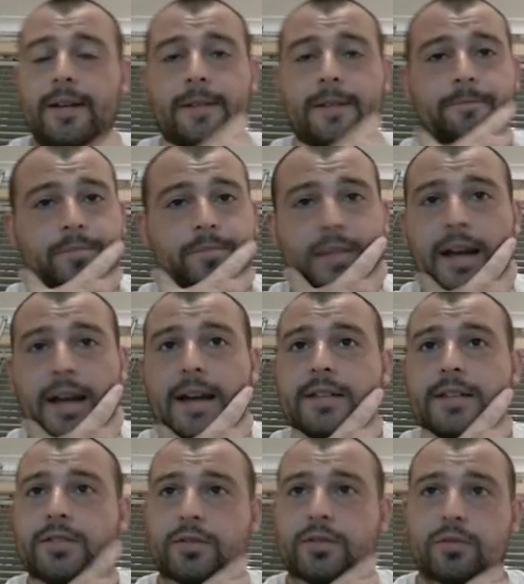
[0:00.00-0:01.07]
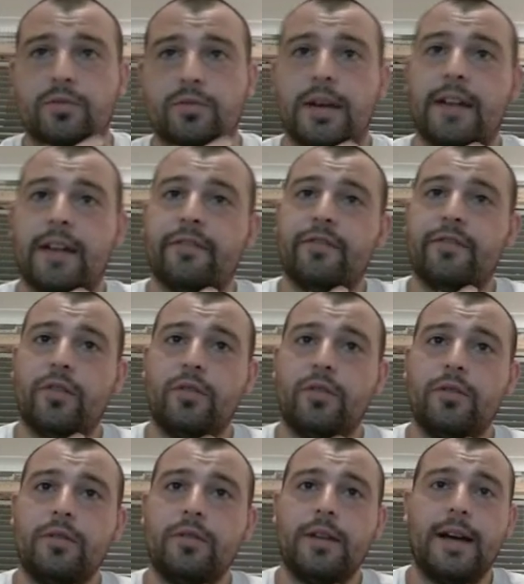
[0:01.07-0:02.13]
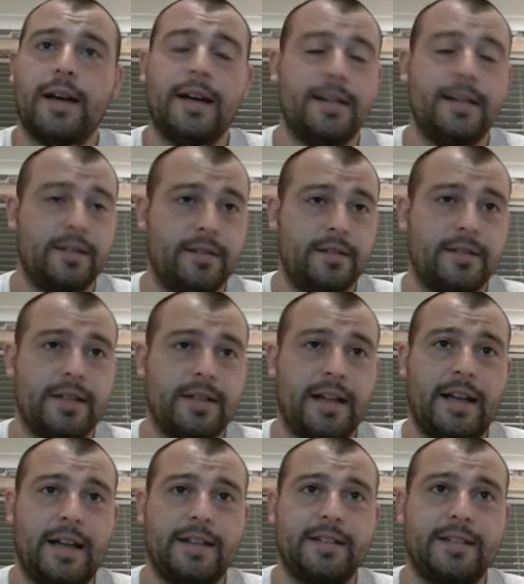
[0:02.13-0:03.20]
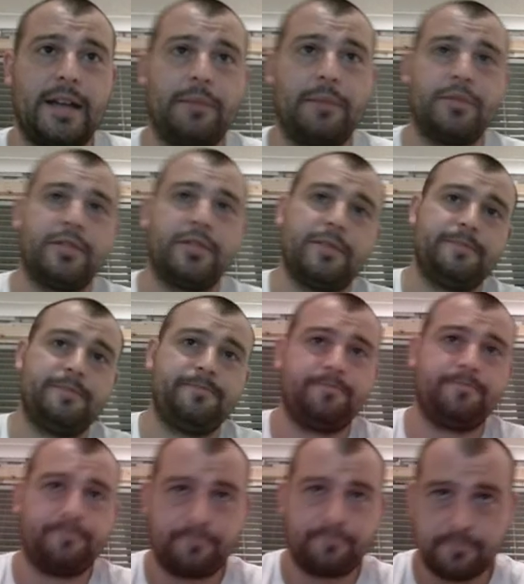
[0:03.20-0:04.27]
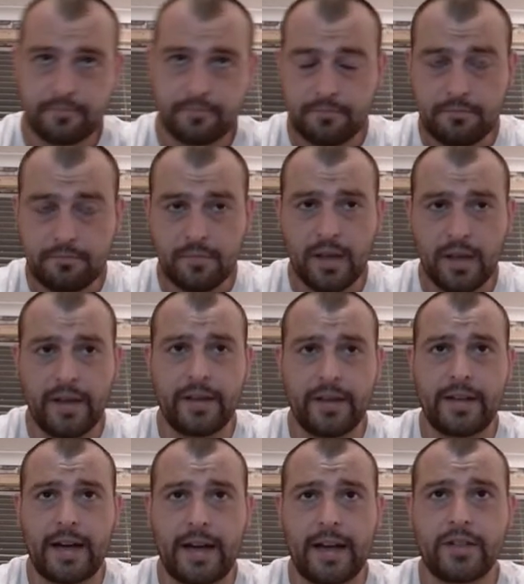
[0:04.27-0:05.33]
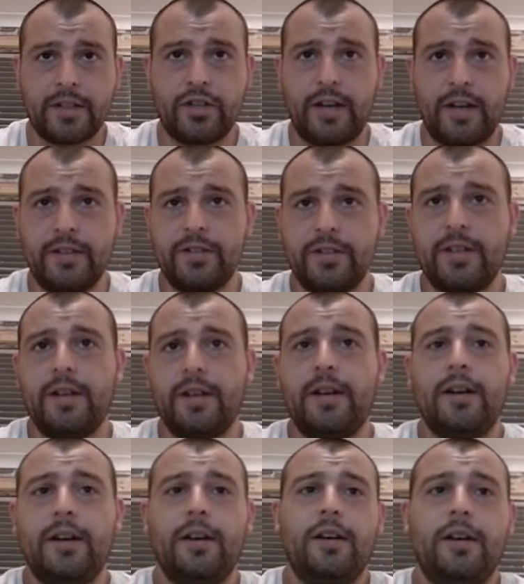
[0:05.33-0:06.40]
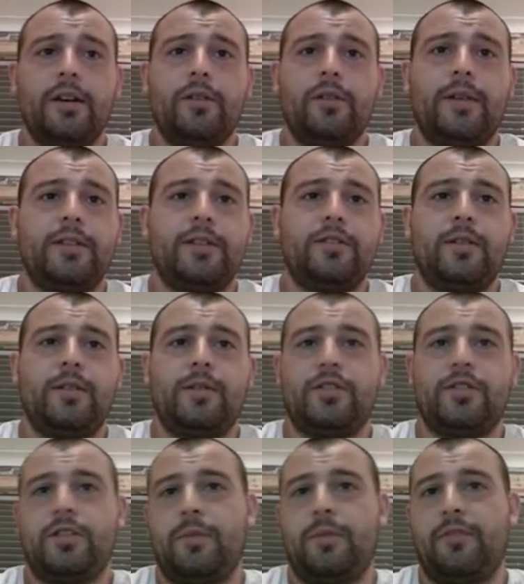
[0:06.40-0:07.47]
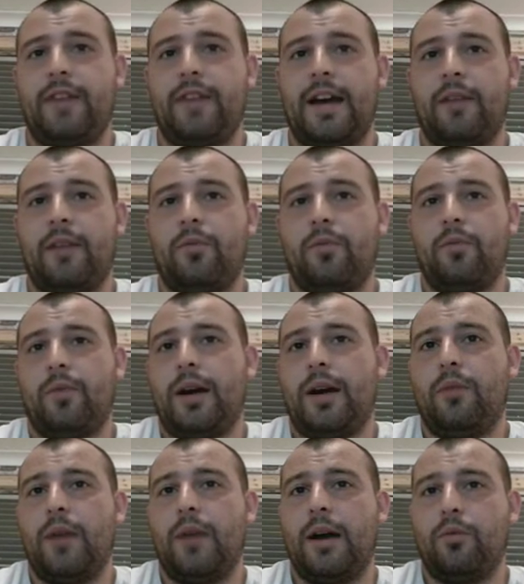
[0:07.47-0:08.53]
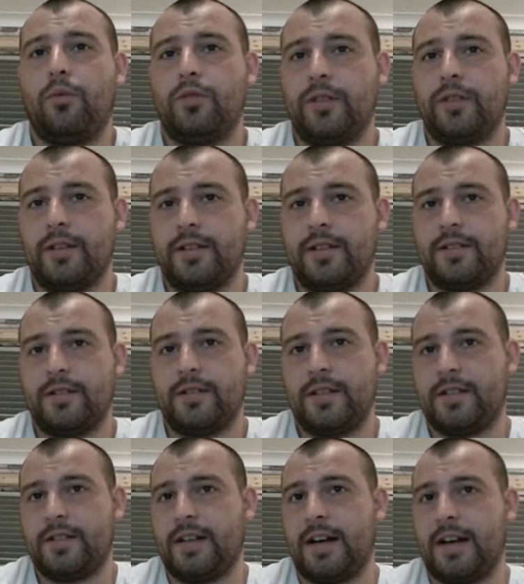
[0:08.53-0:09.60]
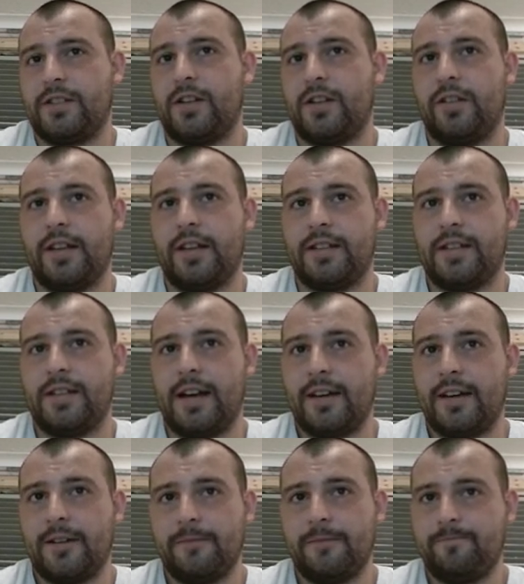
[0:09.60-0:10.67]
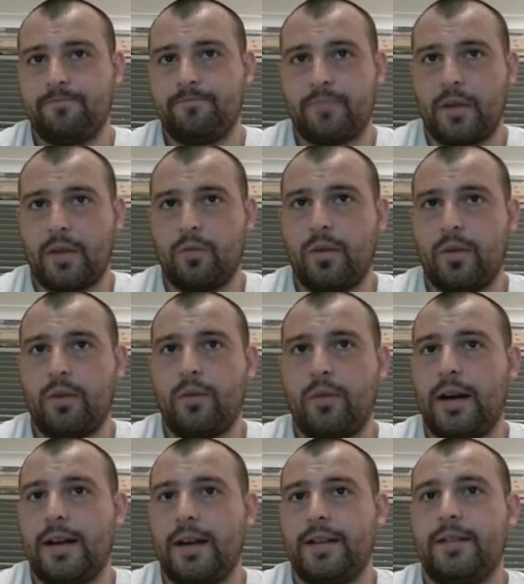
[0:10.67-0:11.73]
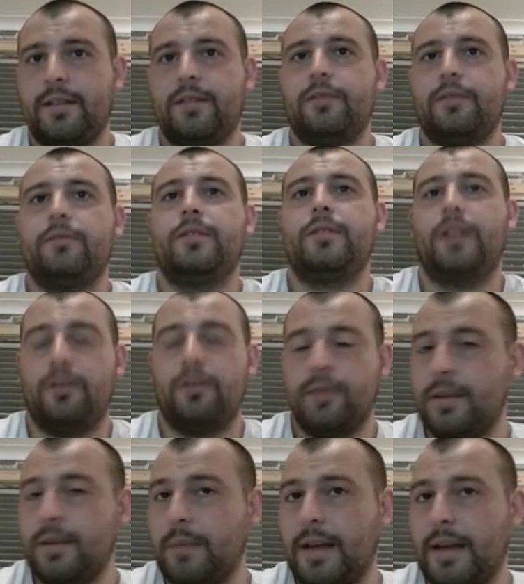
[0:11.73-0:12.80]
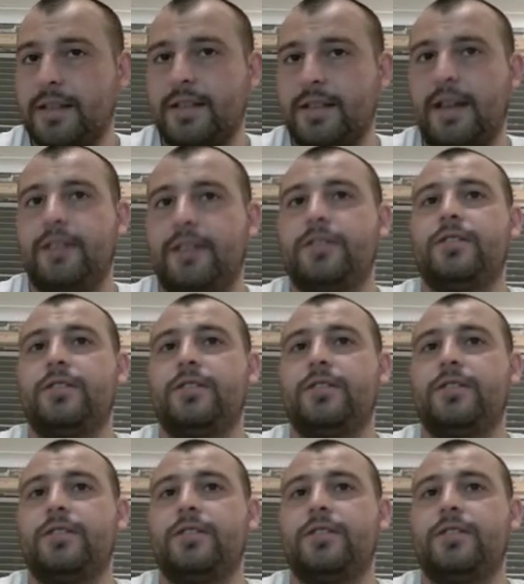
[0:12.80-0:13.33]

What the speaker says: knight to f4, and Tal accepts the knight exchange. Which to be fair, why wouldn't you? This knight's not in the attack. Why, it makes sense.